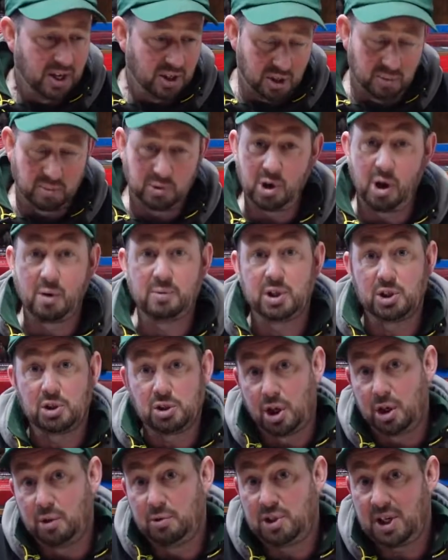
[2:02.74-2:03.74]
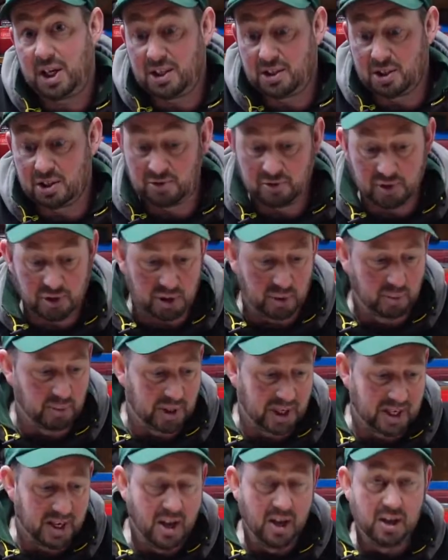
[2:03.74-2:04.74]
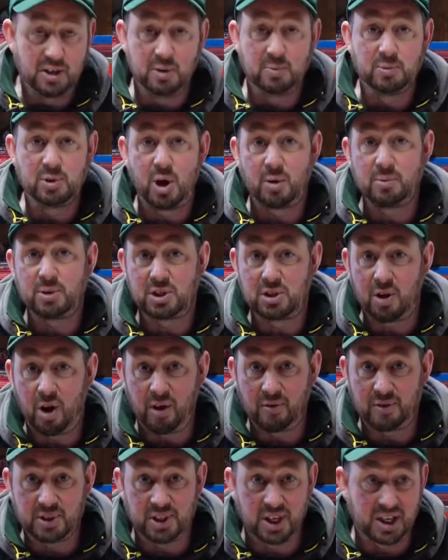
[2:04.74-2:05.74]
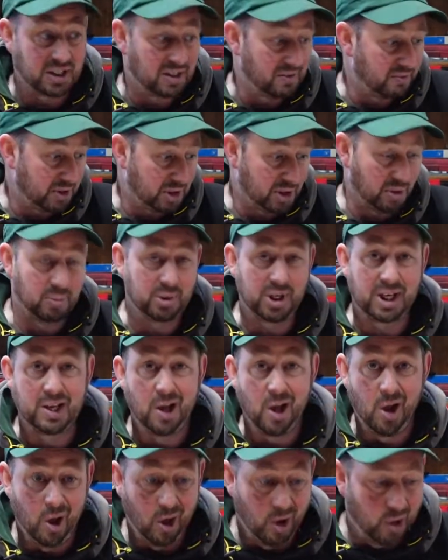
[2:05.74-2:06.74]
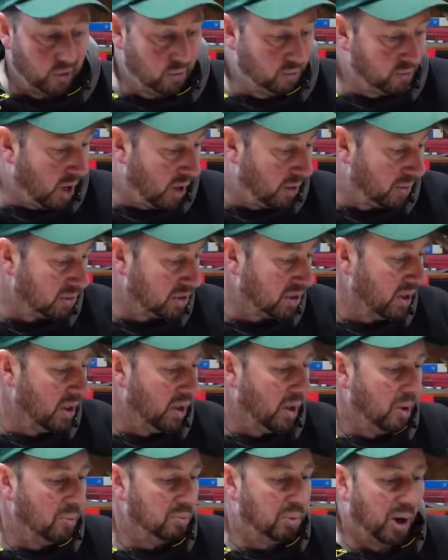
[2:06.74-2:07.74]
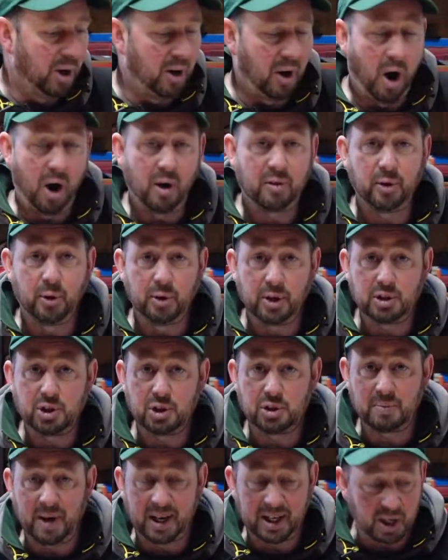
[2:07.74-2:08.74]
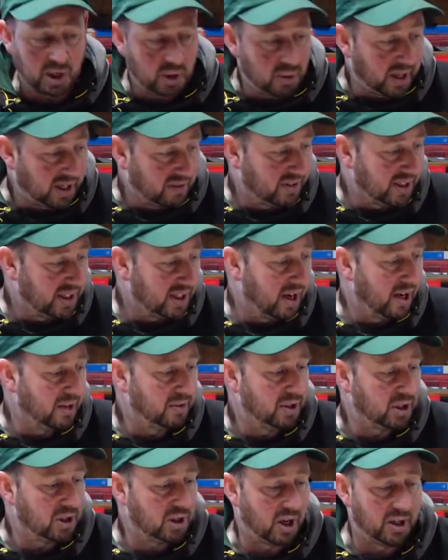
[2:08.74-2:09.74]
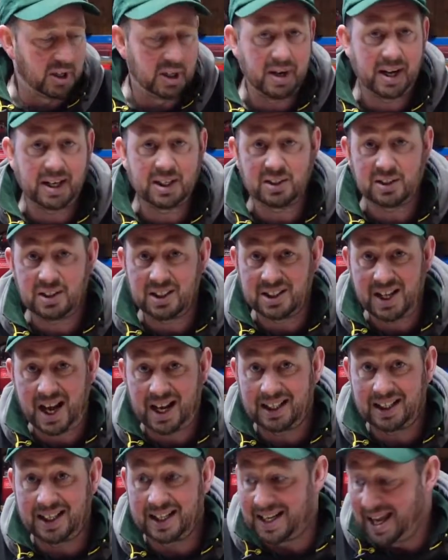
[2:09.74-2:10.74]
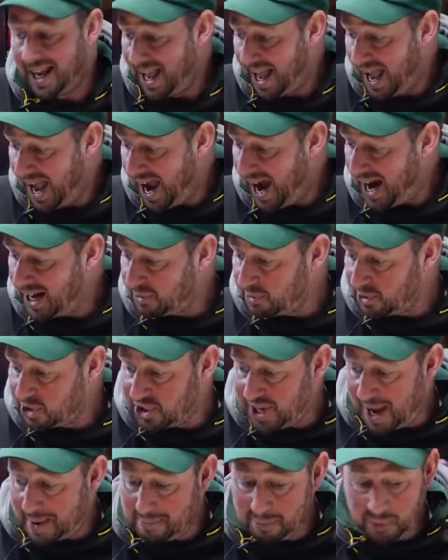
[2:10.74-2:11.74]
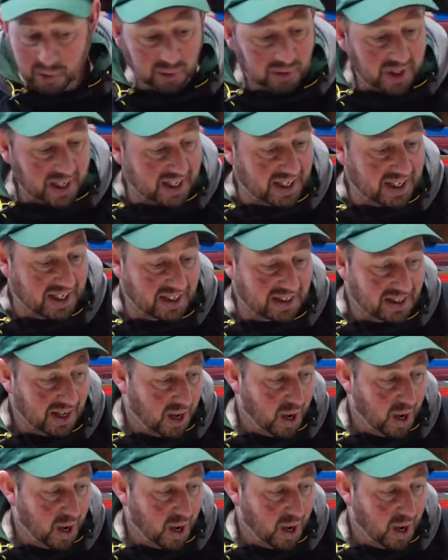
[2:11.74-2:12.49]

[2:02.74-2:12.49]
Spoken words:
sometimes it's 2 seasons for somebody, sometimes it's half a season for somebody, who knows. But I thought I'd just make a quick video to show you exactly how to assemble these